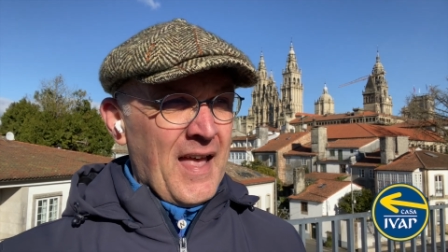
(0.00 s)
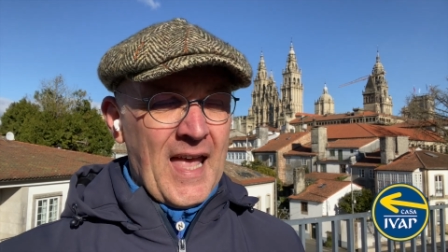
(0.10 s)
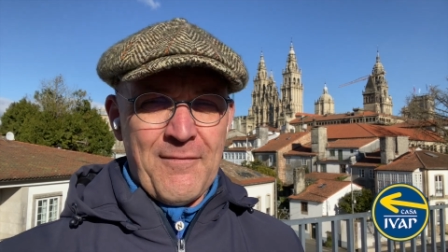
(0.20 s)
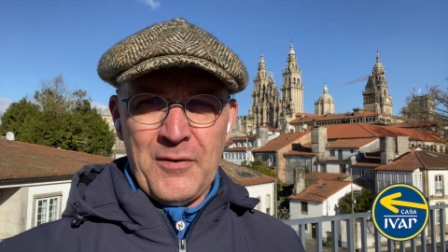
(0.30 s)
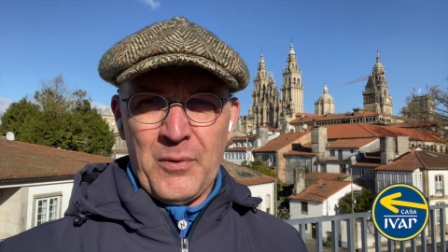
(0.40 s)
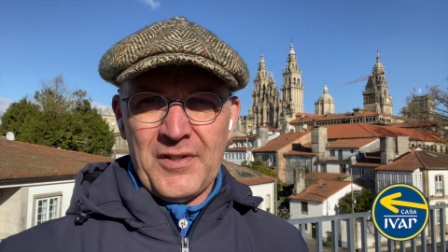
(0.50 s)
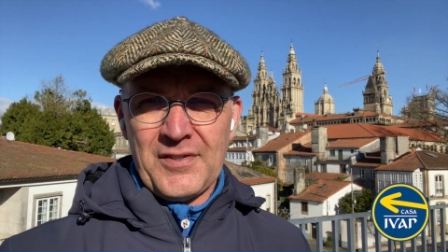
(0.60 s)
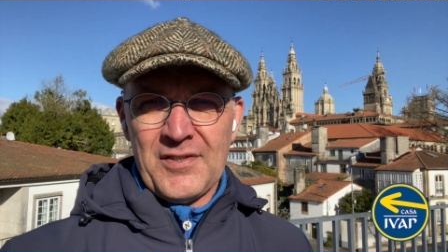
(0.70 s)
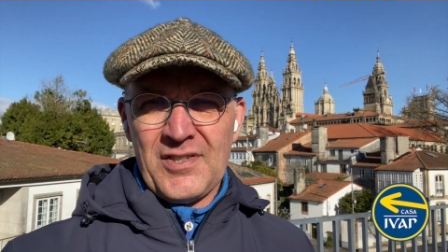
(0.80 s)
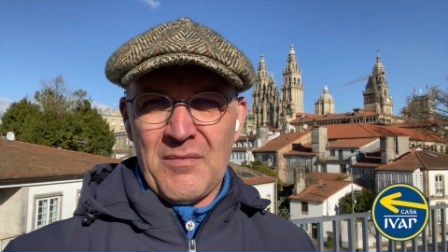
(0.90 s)

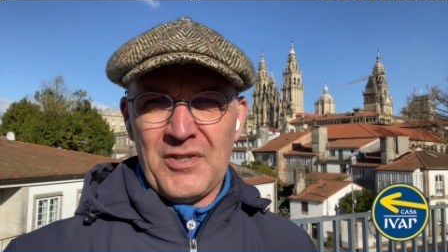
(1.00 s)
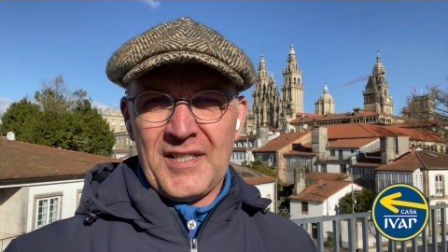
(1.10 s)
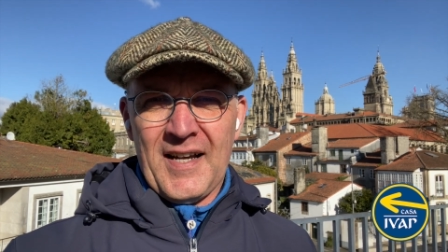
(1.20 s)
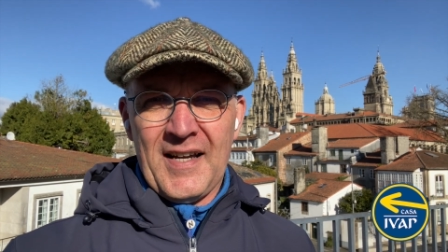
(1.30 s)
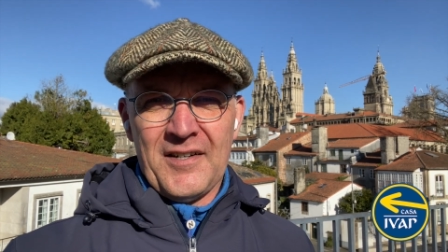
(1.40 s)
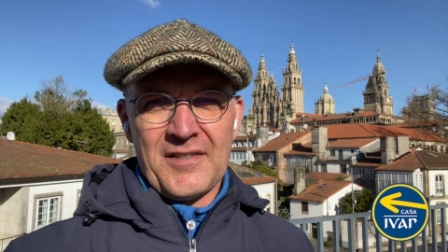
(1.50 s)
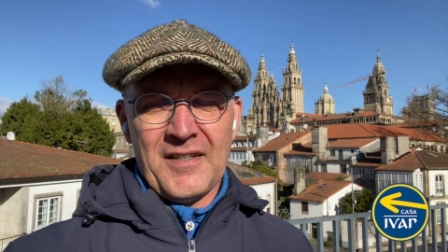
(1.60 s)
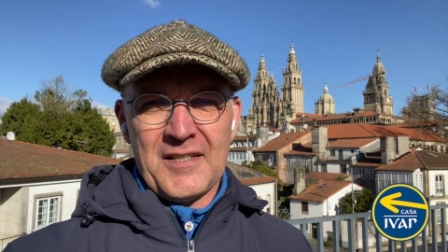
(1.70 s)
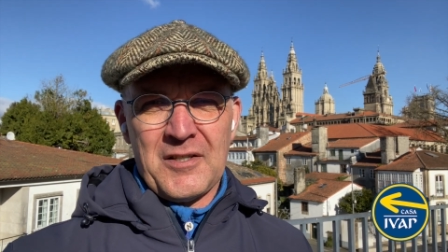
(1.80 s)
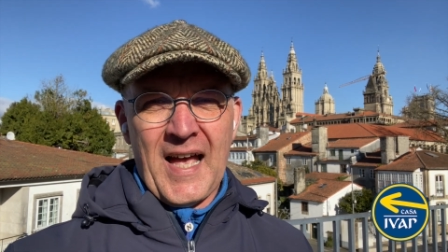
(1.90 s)
everyone's on summer tires,
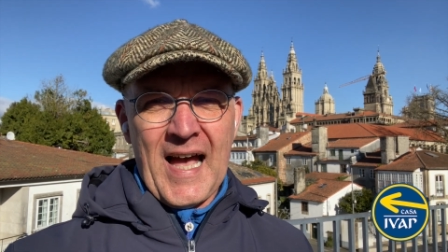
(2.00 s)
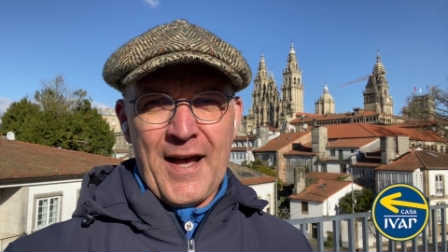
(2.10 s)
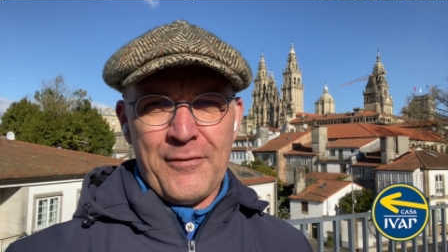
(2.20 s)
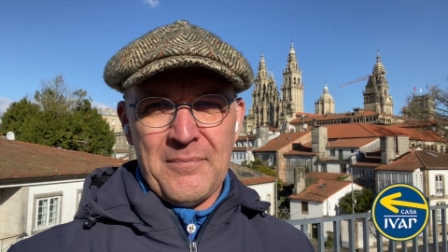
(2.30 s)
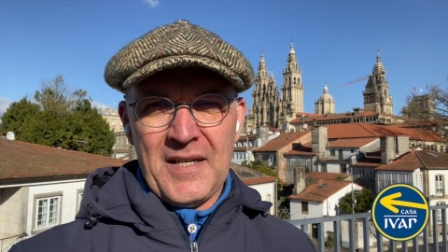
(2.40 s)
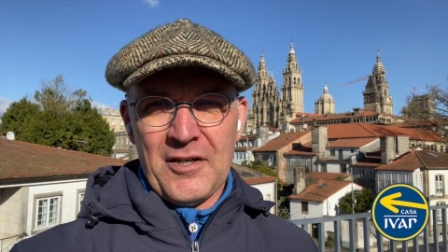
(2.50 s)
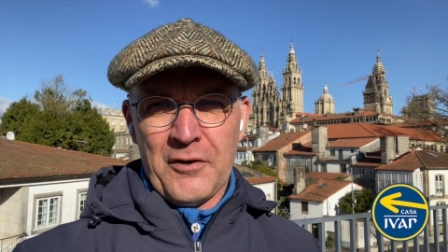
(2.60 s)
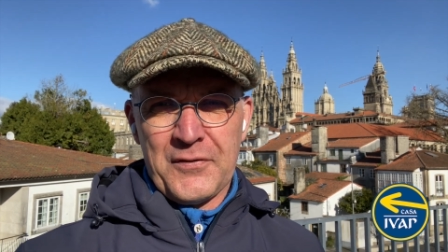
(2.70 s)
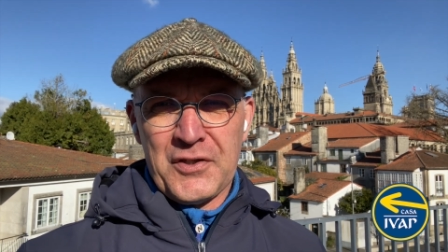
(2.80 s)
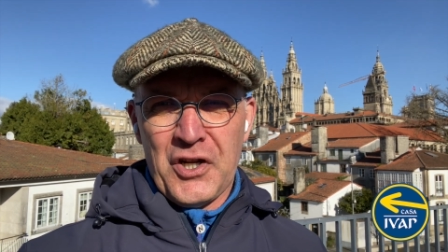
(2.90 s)
and it's half a meter
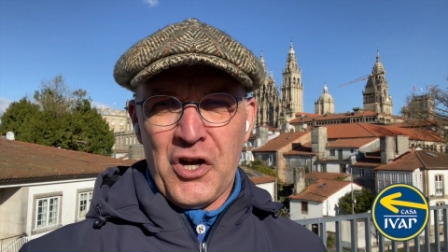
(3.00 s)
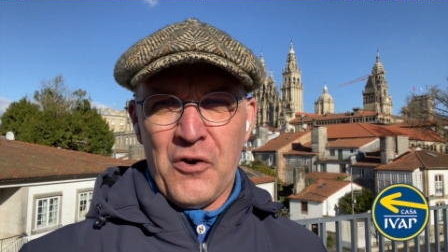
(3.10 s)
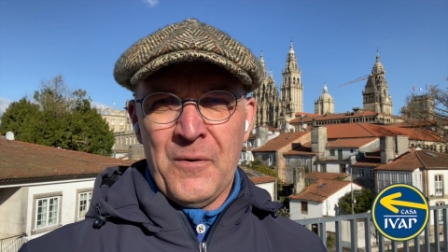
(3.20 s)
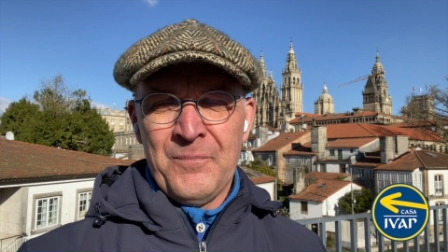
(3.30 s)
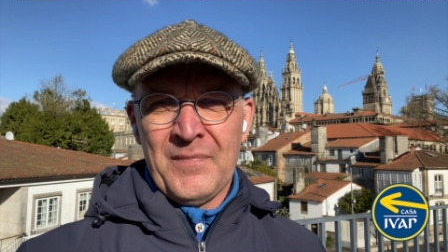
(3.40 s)
of snow.